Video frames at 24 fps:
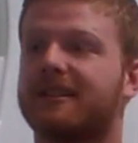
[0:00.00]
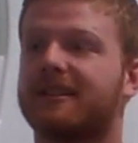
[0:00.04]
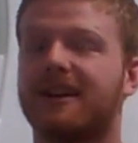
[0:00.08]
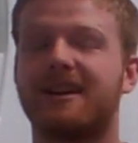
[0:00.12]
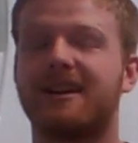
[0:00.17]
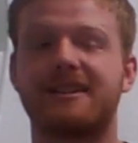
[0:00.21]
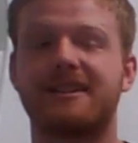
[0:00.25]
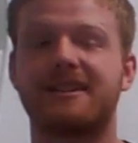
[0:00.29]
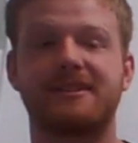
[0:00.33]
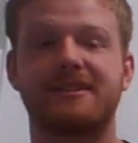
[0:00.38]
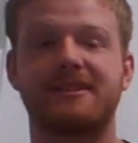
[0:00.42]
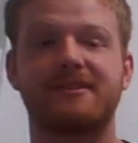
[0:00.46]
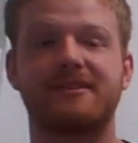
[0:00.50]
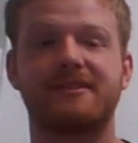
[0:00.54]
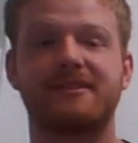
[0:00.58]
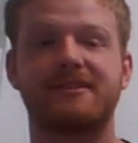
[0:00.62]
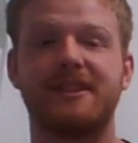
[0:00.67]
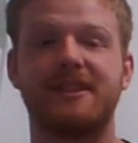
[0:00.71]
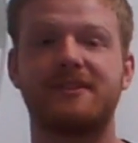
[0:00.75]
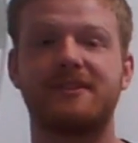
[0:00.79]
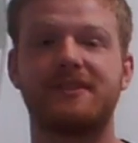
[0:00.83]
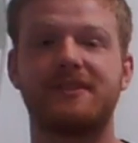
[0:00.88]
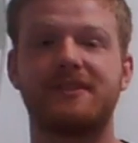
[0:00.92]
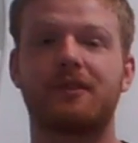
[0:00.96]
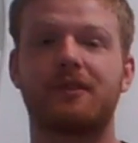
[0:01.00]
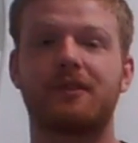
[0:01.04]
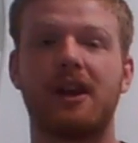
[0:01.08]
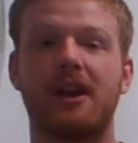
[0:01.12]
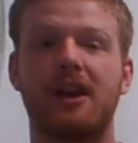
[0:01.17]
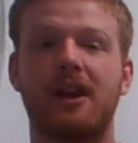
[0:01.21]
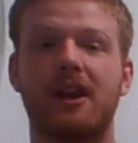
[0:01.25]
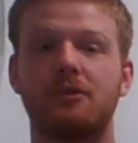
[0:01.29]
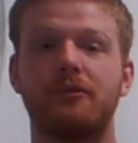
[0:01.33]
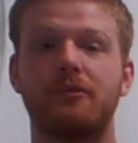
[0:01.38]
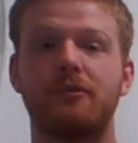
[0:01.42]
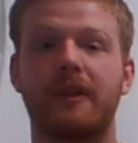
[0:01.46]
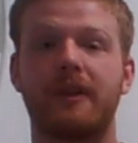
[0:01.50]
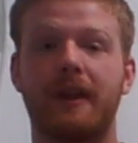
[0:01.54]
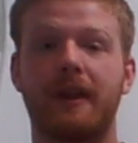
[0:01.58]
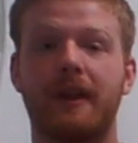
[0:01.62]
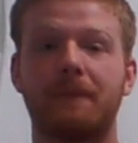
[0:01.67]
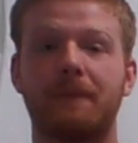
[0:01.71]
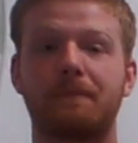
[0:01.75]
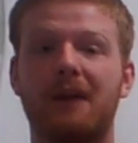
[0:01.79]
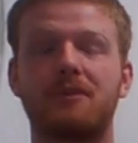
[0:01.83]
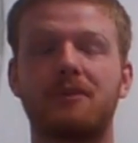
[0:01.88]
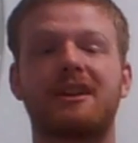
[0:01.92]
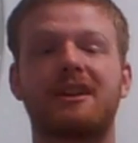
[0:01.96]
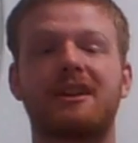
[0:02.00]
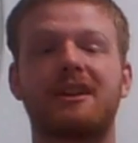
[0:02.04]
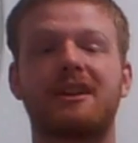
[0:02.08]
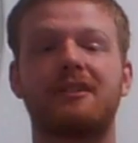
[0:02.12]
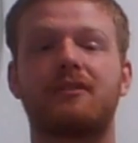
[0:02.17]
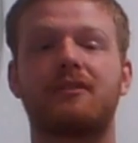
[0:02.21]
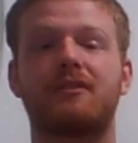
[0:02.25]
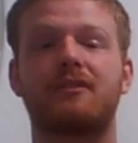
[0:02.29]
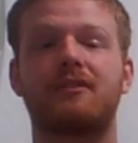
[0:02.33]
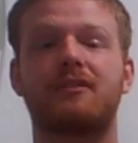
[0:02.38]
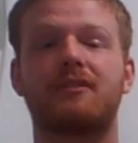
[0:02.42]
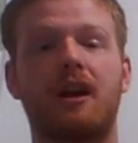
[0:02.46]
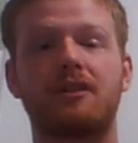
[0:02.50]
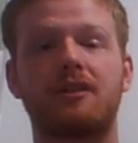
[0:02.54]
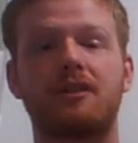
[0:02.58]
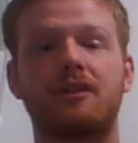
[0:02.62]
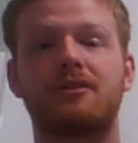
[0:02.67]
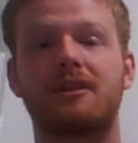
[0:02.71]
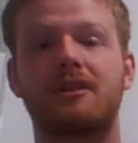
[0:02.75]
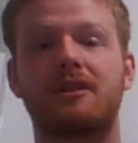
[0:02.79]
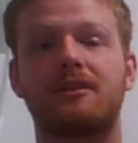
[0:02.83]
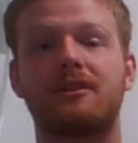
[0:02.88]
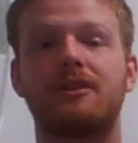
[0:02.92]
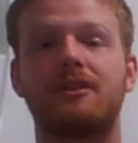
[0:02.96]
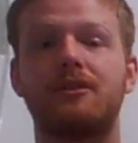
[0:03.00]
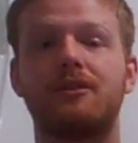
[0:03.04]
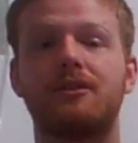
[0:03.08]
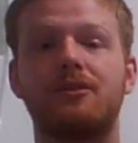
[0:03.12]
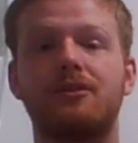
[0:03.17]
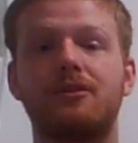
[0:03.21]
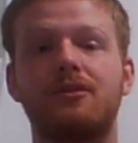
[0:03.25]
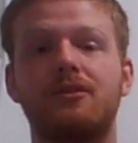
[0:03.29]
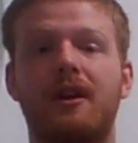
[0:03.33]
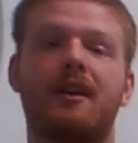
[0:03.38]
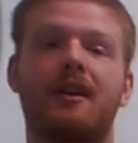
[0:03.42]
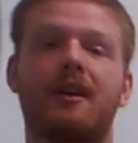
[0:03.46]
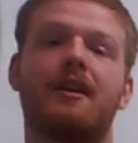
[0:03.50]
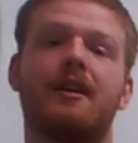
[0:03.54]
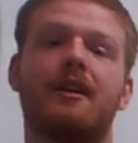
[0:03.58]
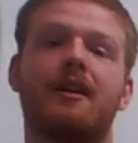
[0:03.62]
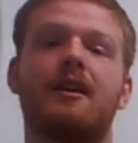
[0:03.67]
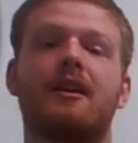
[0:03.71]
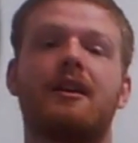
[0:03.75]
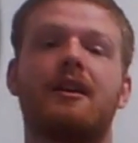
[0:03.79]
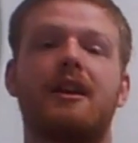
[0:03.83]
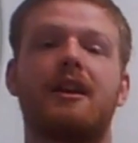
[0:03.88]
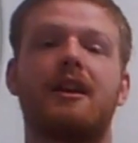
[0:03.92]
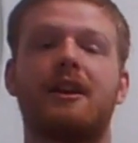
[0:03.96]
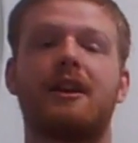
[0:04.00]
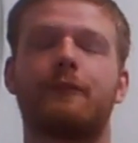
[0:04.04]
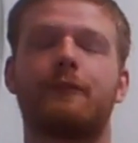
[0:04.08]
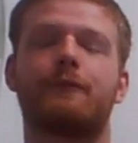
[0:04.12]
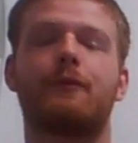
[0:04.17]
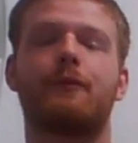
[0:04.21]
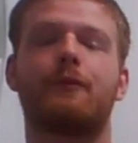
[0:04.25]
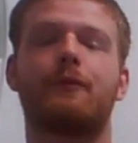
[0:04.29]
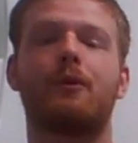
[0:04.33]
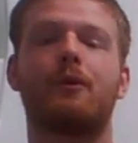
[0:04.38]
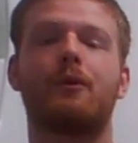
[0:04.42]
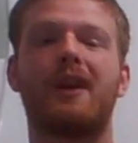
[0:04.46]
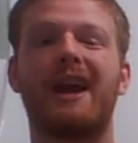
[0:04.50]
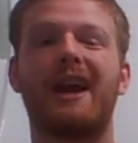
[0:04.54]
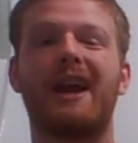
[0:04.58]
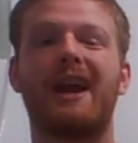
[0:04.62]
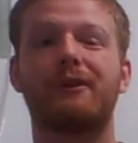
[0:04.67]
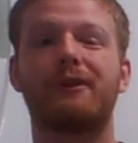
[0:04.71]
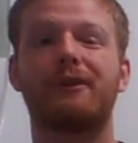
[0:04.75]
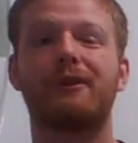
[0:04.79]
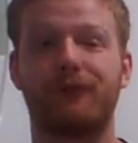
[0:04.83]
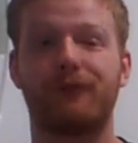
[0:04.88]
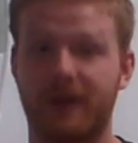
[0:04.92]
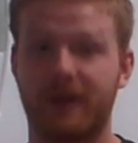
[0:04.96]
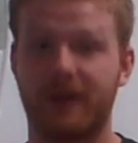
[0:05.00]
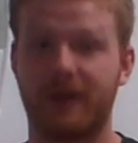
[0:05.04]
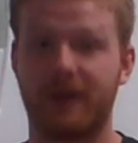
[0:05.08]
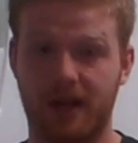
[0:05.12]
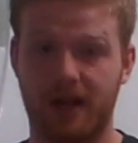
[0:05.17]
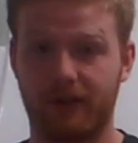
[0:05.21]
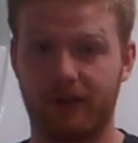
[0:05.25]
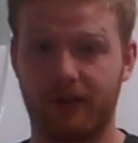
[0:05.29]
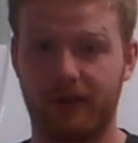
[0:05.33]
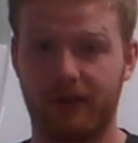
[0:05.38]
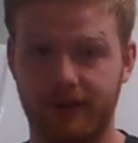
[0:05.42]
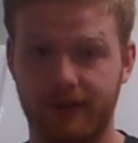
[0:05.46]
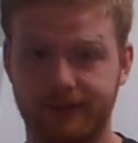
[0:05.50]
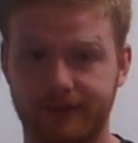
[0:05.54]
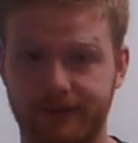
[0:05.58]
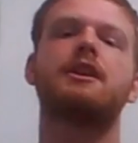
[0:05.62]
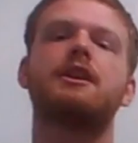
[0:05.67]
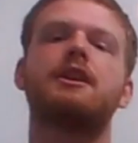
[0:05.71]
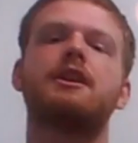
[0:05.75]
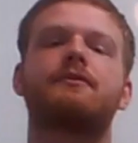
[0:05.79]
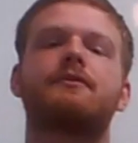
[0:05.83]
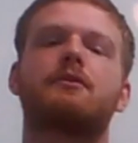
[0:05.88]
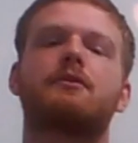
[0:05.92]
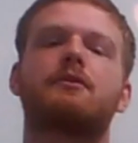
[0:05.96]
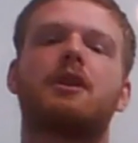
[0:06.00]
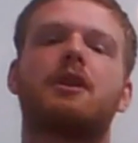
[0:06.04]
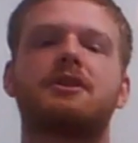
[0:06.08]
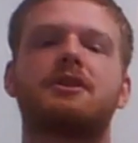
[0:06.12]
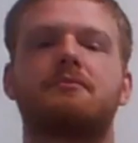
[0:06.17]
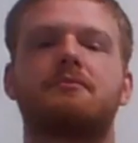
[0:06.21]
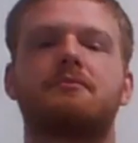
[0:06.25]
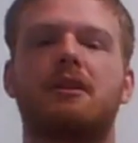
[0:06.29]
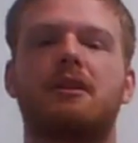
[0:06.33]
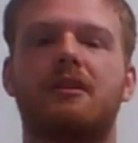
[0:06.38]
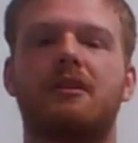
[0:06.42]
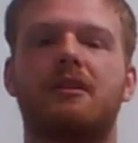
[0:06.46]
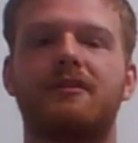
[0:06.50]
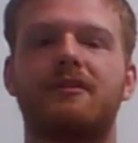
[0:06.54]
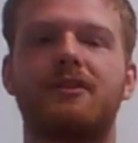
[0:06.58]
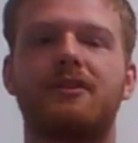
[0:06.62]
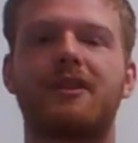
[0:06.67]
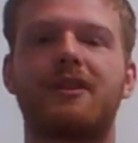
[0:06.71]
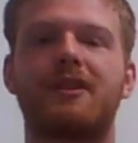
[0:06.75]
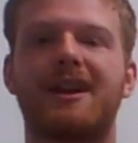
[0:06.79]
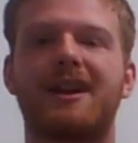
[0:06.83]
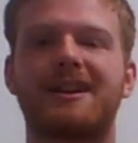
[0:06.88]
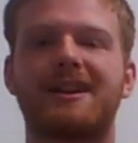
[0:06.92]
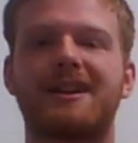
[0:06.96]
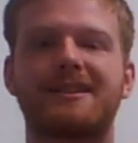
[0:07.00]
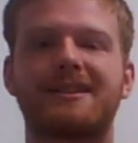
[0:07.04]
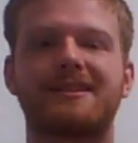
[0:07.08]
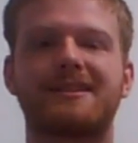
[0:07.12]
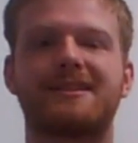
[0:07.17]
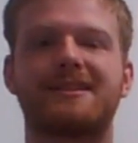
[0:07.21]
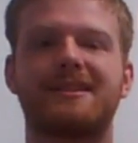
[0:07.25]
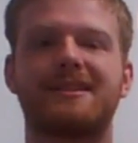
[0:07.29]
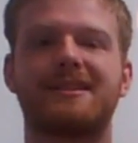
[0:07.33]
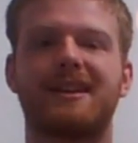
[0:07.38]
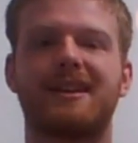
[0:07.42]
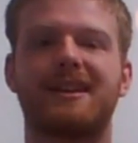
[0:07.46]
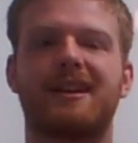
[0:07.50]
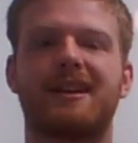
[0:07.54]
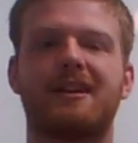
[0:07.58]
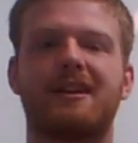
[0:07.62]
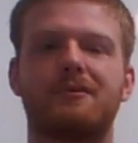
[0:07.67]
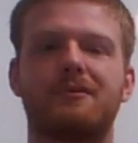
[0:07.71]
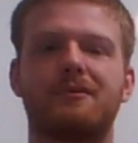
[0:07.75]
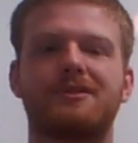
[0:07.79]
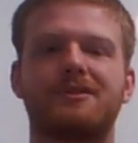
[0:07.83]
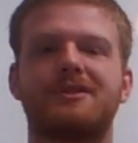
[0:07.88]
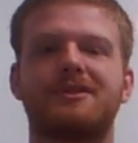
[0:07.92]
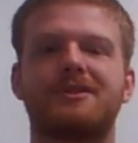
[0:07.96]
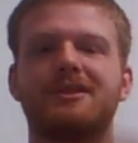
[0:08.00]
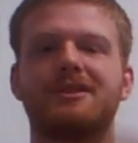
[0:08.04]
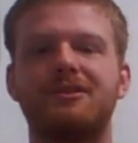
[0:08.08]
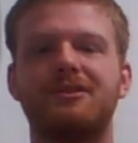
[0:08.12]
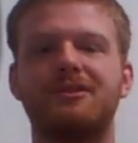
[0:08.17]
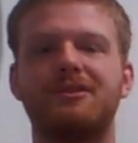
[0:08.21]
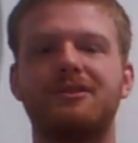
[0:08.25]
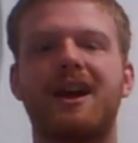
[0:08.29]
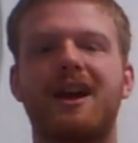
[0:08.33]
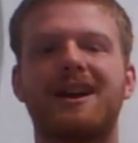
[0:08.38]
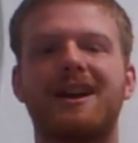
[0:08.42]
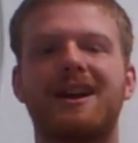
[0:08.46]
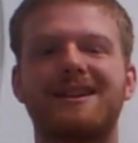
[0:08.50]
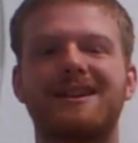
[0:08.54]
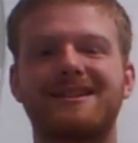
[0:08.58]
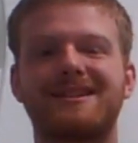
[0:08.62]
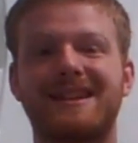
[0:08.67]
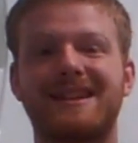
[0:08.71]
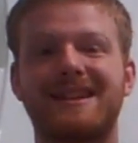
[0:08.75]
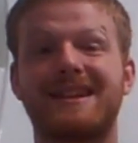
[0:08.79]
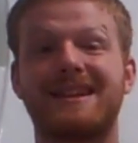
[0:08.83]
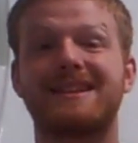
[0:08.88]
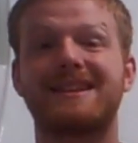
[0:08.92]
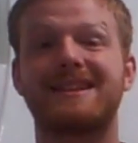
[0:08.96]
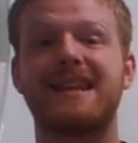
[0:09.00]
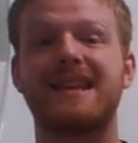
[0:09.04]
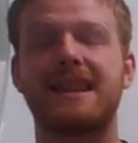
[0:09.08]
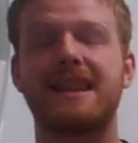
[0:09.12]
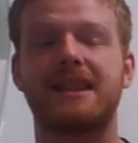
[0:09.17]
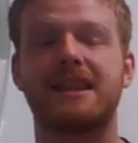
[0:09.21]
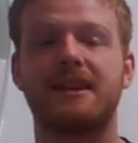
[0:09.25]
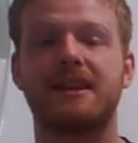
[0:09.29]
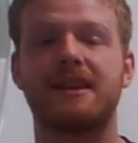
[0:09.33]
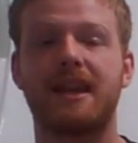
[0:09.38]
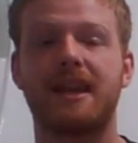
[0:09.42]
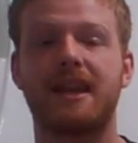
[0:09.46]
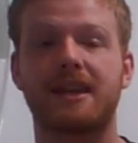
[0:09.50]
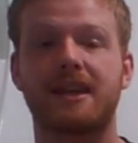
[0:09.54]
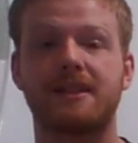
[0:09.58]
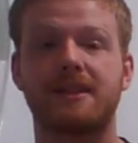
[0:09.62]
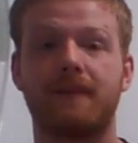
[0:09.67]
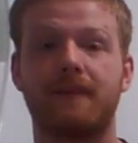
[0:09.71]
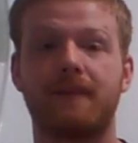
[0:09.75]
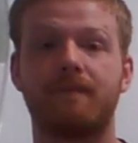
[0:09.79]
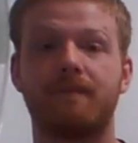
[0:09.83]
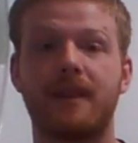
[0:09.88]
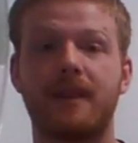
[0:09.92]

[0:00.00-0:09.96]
Guys, it's a great movie. I'm going to give The Conjuring 2 a 4 out of 5. Thank you for watching my review, guys, and I will see you guys in the next